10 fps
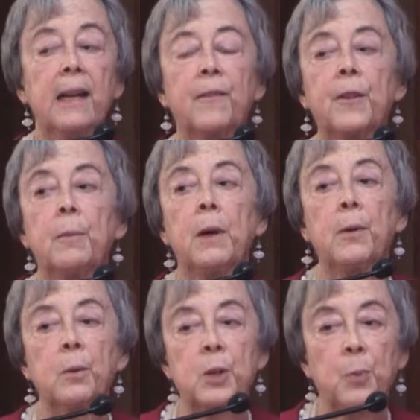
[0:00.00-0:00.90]
if the
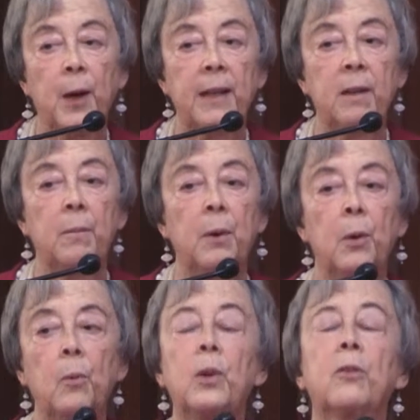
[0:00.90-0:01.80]
mother was pregnant,
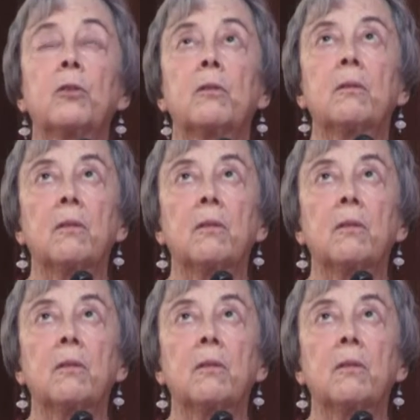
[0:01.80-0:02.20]
both was